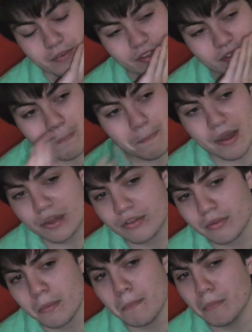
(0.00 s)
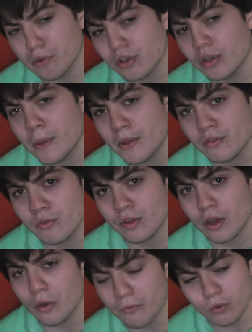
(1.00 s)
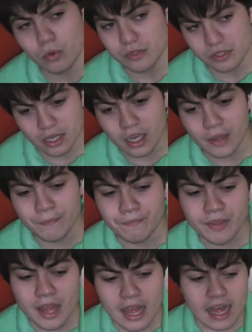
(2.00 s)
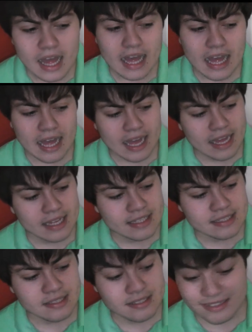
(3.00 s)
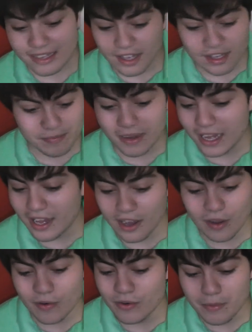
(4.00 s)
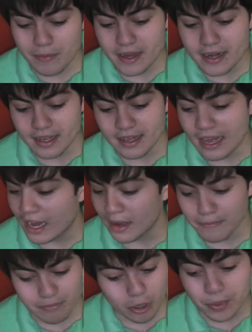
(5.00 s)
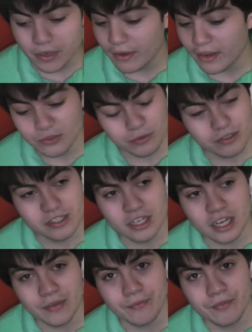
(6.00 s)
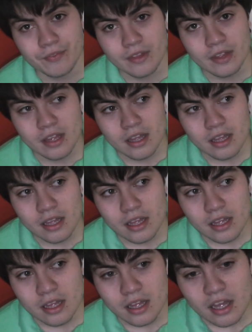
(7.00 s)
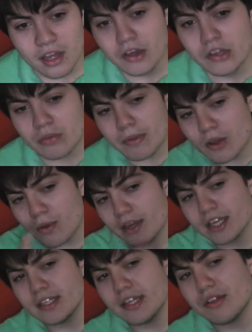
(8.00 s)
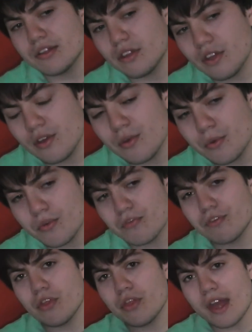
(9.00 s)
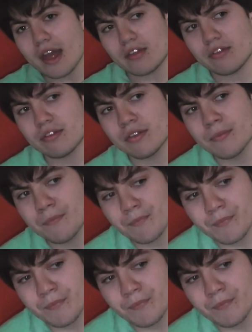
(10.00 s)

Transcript: I think it's the best mockumentary of all time, and that is my own opinion, and I'm probably right all the time. So my question is to you for this.